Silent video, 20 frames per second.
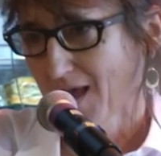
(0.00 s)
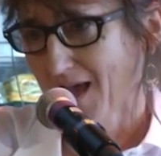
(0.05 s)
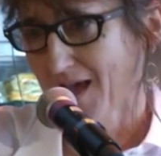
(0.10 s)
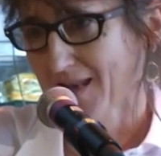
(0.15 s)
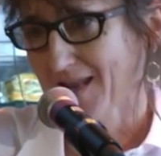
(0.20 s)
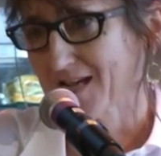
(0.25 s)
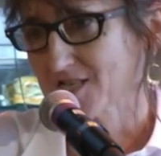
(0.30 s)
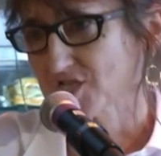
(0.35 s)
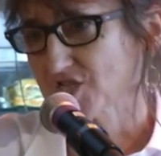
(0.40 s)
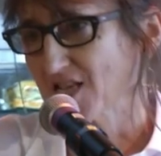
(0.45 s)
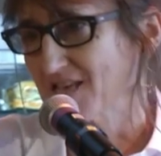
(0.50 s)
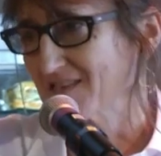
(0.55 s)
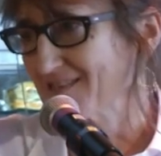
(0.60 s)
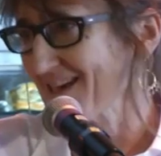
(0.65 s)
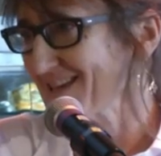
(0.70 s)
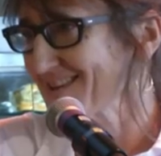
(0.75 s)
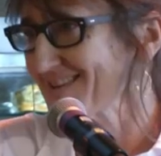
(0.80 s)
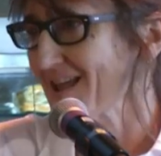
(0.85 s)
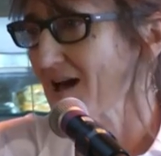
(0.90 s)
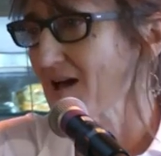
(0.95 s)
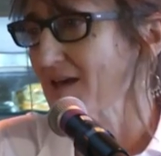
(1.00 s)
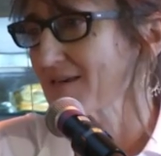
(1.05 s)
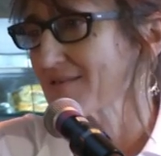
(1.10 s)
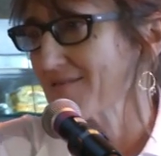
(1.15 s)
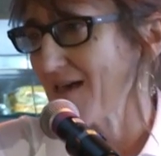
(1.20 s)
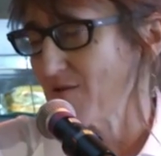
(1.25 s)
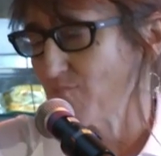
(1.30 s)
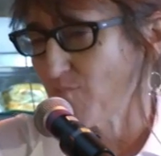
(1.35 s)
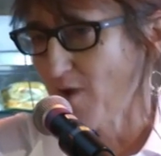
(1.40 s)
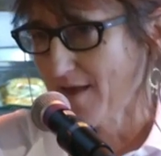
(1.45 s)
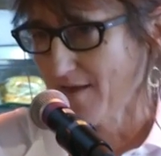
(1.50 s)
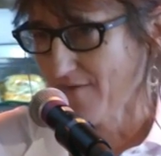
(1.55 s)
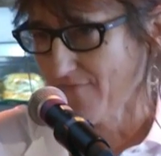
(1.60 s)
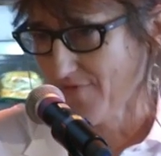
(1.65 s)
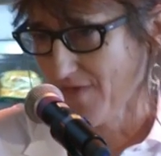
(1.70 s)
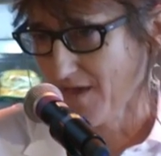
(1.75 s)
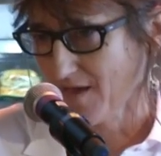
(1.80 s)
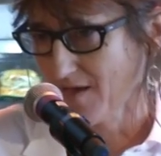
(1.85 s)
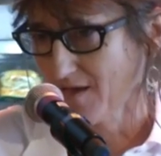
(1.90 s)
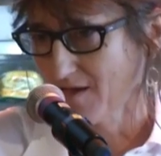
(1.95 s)
And actually, they like that way of
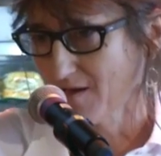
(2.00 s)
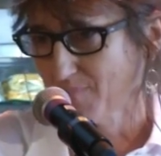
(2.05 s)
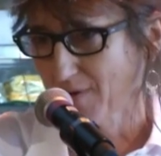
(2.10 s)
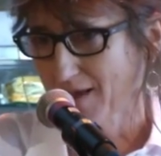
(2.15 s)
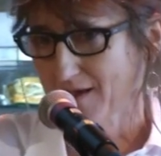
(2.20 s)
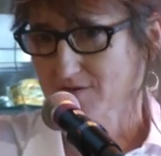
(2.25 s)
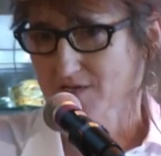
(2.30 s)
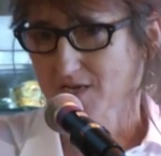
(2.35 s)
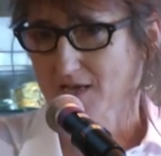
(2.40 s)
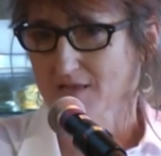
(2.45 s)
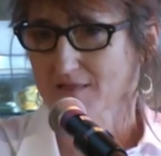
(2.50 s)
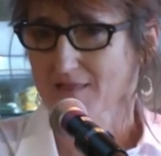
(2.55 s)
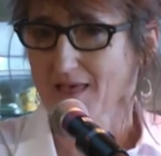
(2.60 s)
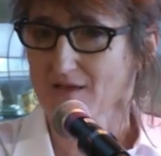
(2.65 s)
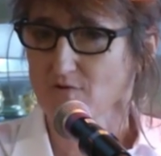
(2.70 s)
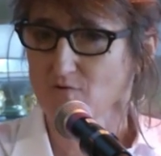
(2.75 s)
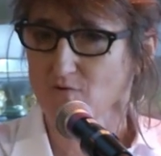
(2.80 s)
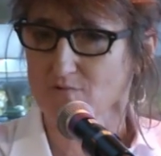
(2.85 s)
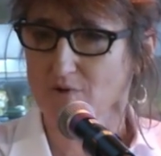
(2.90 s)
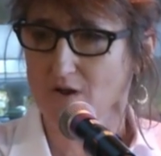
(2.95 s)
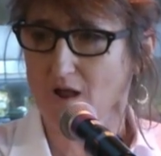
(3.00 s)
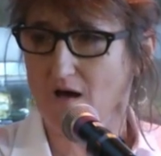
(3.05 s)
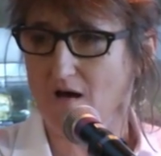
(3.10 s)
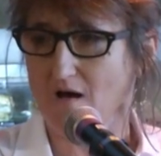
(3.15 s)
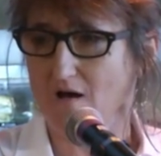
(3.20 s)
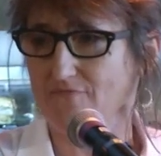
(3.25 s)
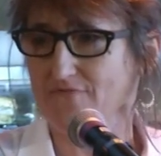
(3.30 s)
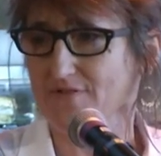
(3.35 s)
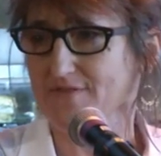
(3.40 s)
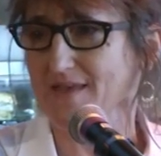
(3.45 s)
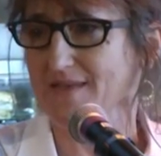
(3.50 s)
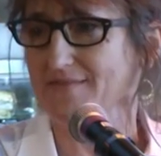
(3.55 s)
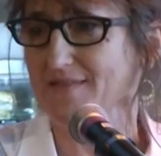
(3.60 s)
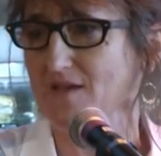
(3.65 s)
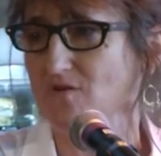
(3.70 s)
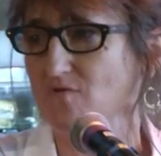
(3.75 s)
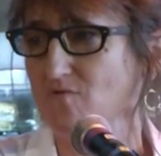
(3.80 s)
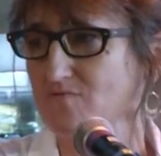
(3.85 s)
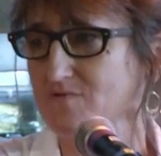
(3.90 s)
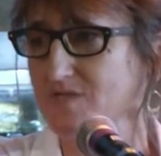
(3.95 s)
thinking about it, and they all laugh, and then
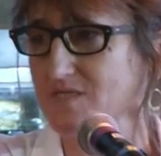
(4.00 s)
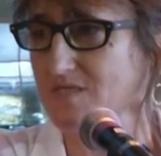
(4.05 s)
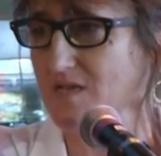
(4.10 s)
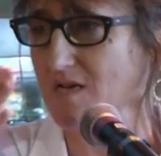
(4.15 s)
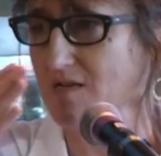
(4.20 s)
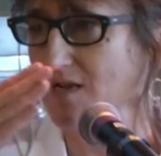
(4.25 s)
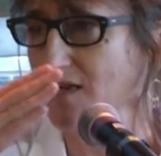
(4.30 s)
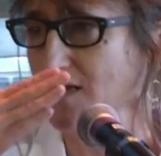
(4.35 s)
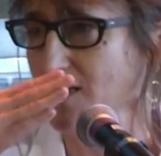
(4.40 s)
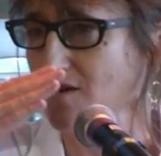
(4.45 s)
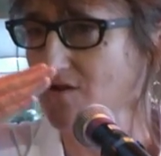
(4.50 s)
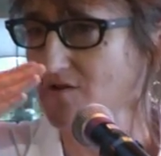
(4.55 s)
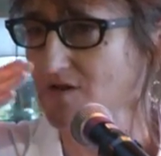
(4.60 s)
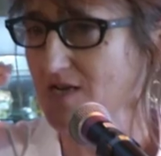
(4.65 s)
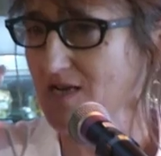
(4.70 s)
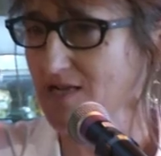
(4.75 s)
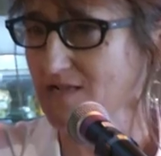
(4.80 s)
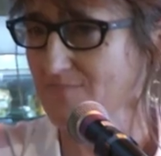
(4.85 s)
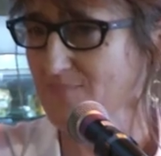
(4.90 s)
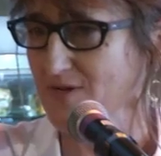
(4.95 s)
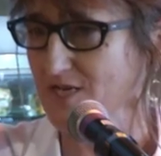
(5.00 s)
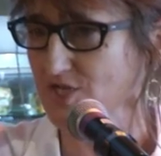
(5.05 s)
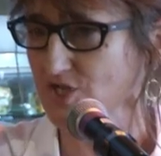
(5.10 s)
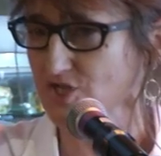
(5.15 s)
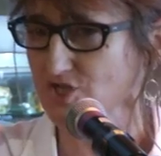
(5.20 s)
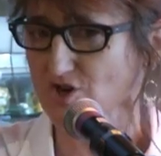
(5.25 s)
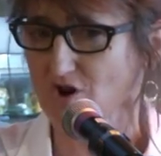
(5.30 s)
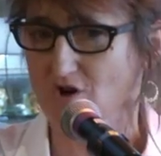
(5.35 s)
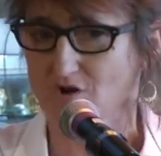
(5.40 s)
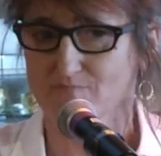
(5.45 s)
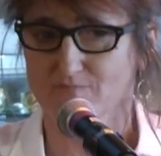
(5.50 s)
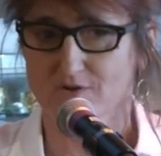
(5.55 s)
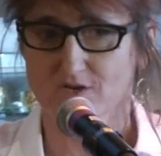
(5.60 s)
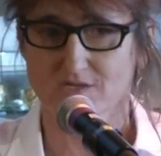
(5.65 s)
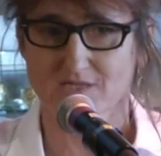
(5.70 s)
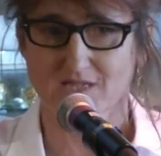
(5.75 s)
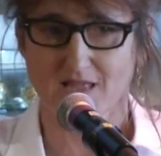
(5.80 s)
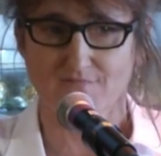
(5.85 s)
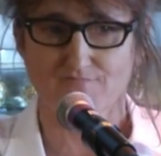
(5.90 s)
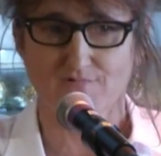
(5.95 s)
they all suddenly look a little bit shocked
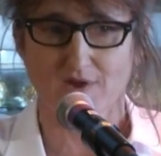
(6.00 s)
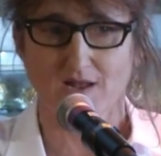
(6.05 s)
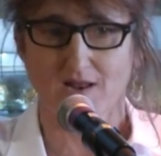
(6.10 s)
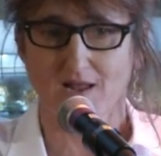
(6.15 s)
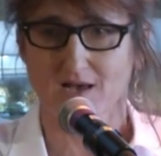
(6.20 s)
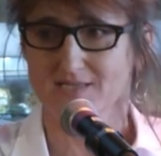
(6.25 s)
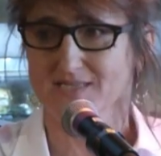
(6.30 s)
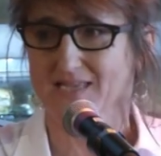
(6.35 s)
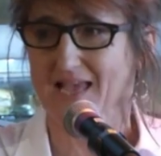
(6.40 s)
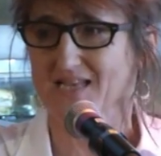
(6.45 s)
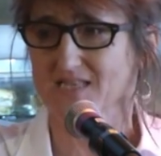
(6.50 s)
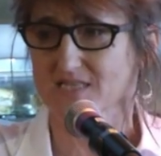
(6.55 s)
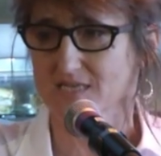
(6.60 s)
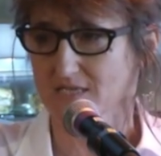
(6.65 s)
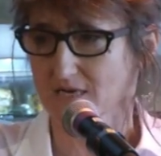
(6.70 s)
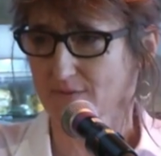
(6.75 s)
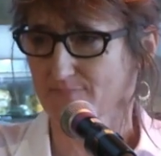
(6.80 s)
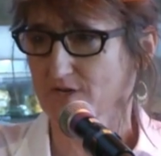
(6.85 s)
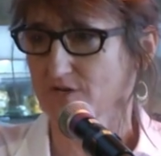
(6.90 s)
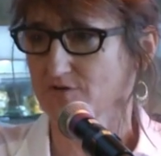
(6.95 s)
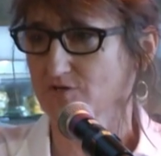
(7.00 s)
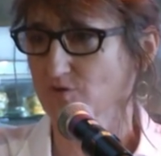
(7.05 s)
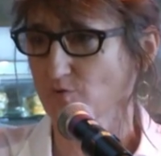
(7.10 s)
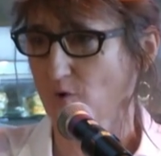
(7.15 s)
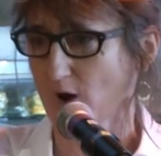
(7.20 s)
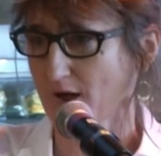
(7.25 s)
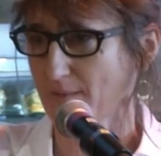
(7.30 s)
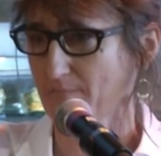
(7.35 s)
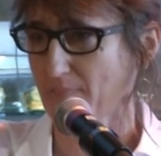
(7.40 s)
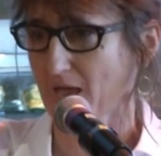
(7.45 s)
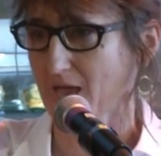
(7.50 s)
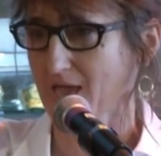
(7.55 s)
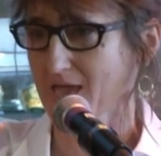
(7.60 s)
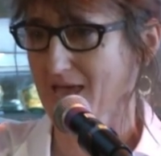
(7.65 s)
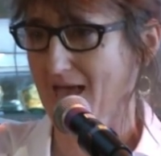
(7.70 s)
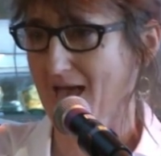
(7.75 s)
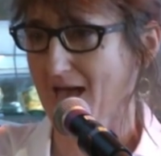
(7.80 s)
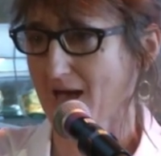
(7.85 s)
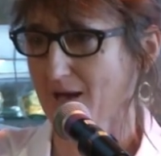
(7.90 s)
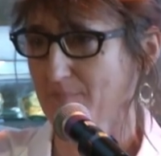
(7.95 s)
because they realize A to W is quite a big
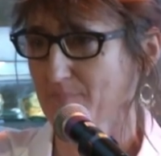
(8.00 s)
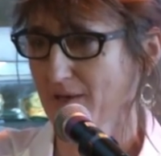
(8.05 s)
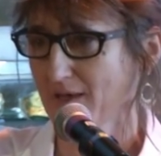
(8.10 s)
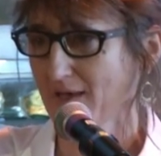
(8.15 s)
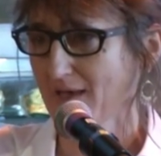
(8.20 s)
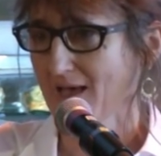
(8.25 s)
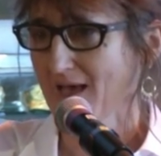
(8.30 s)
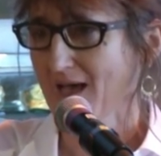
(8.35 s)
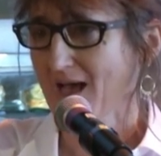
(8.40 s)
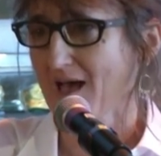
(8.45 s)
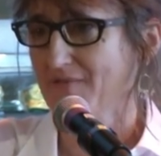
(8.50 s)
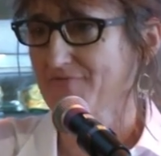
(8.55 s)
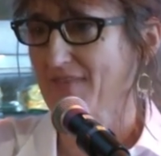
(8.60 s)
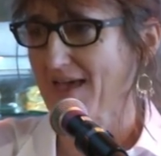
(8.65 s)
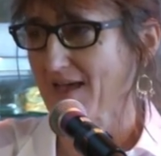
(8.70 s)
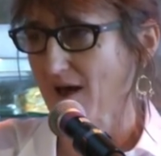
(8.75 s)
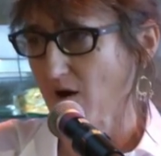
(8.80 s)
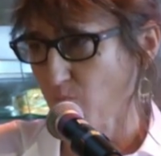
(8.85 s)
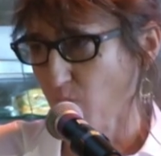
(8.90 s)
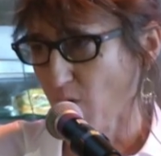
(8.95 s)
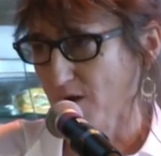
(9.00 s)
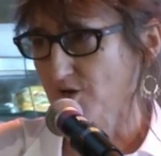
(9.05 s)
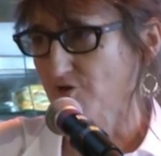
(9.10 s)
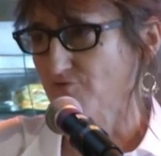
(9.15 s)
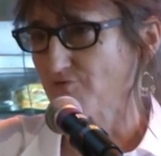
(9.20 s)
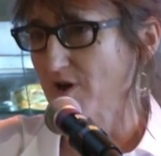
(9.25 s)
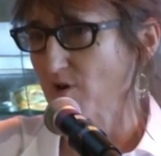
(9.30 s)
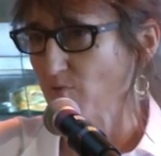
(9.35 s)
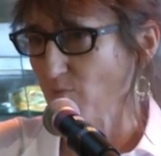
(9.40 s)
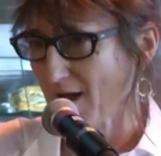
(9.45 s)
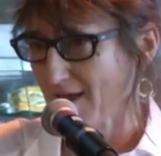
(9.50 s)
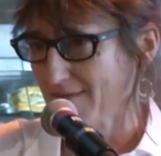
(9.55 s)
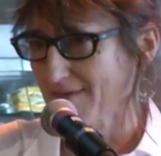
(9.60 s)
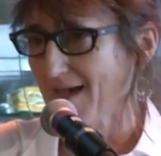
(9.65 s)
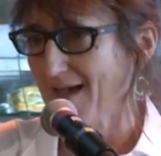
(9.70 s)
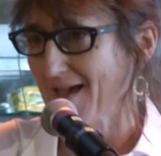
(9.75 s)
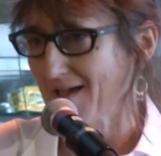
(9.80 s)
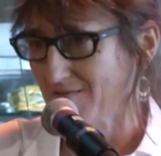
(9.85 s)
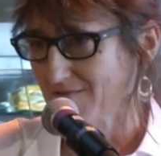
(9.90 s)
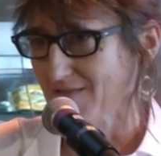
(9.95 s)
gap, and they are wondering where
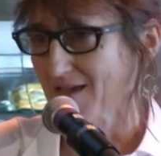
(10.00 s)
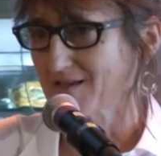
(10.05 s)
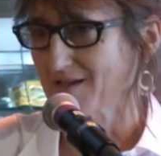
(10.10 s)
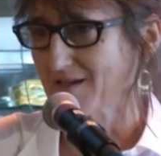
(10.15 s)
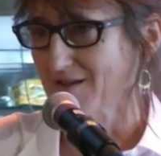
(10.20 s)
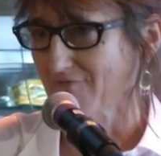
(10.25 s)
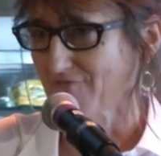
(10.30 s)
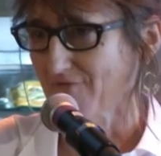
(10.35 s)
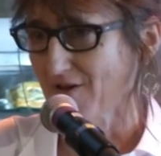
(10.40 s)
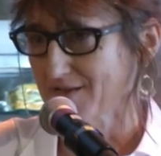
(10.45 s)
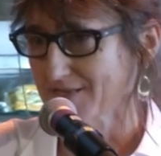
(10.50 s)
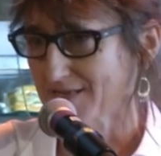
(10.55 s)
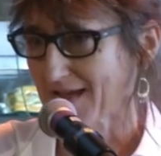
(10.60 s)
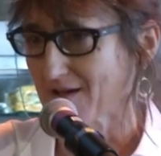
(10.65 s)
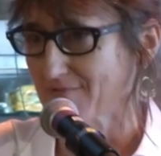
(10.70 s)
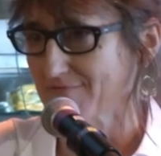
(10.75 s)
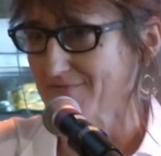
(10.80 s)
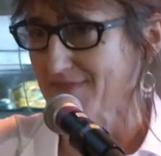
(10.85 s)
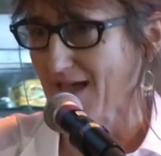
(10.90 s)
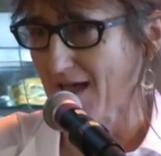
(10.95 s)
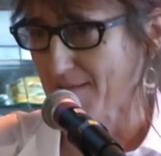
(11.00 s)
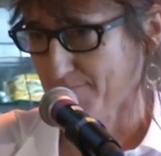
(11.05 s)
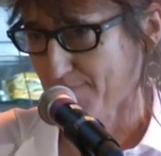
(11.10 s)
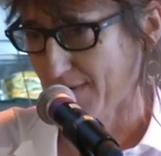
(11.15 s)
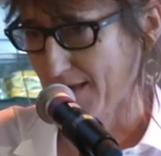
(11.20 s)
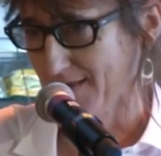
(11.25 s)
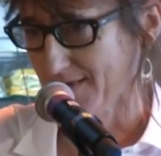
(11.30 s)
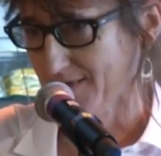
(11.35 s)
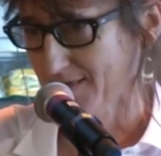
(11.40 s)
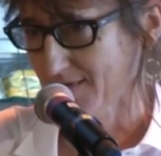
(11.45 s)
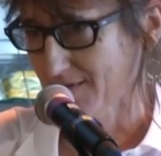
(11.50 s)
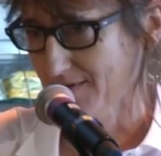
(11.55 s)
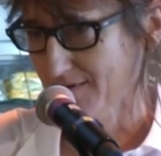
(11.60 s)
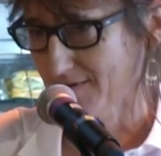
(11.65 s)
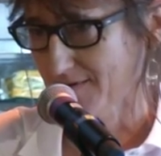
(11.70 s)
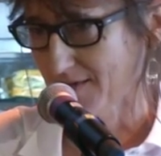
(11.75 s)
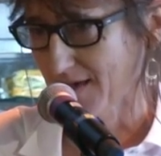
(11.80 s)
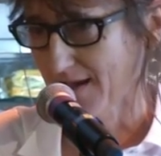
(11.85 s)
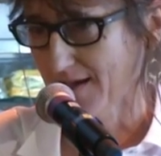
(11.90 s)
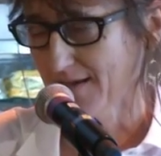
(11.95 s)
the hell they're going to find out that bit,
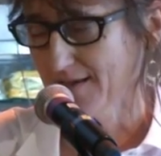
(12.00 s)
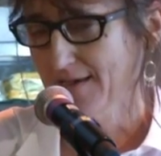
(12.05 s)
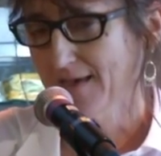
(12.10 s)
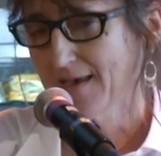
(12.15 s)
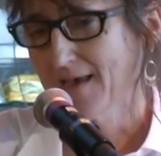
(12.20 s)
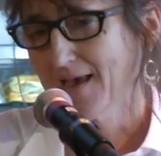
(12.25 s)
yeah?